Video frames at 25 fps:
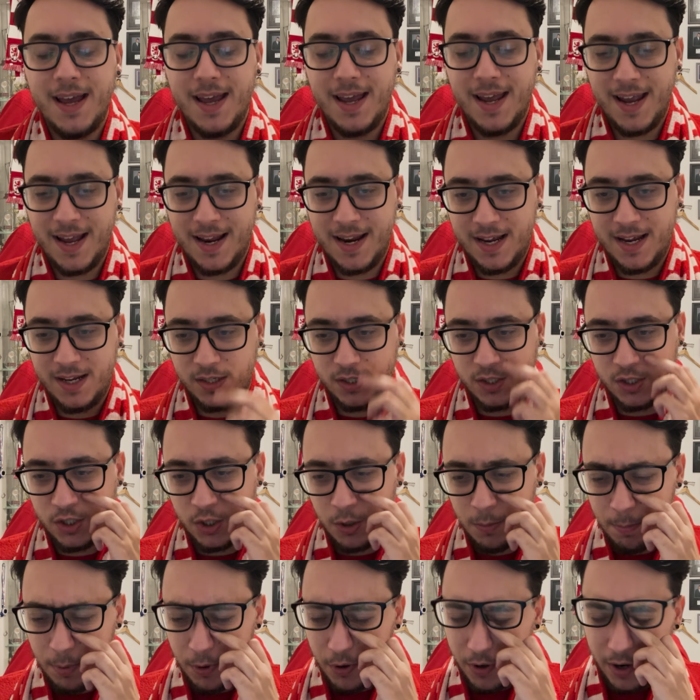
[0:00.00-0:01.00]
it is.
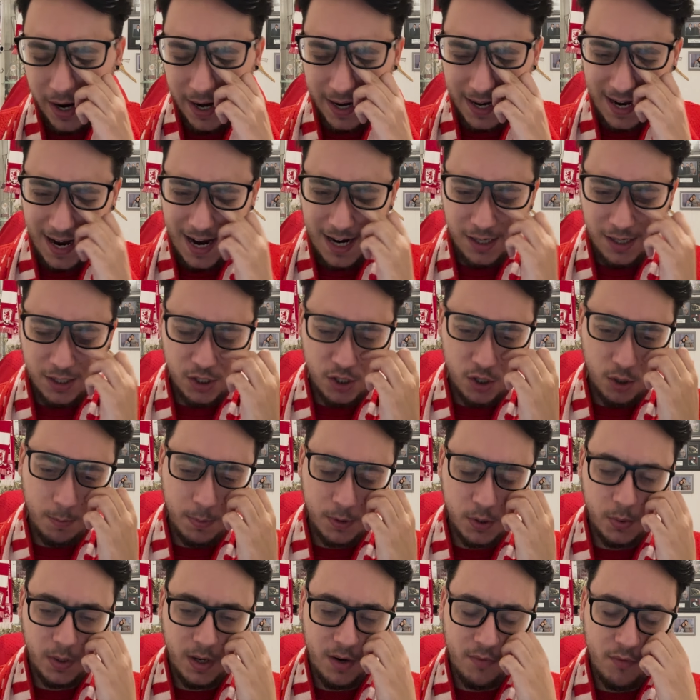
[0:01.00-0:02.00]
So Boro' are kind of stuck
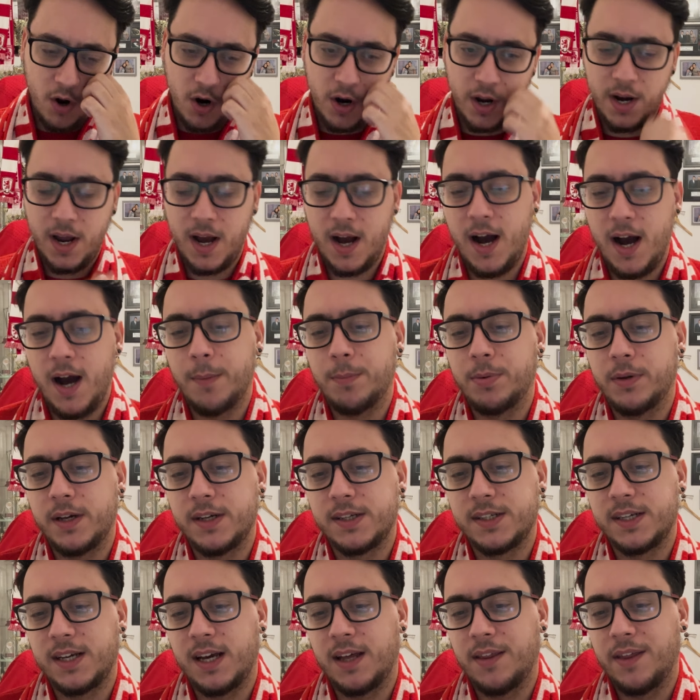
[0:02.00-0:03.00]
between a rock and a hard
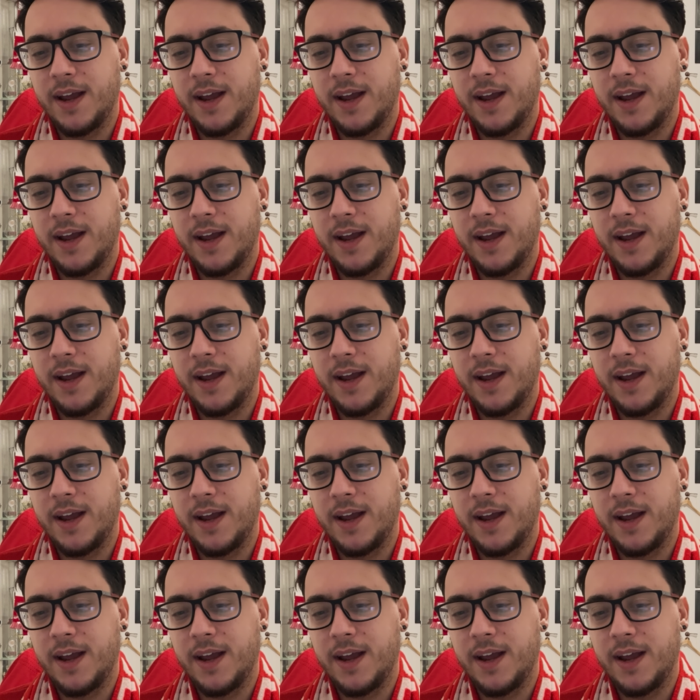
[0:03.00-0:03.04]
place here.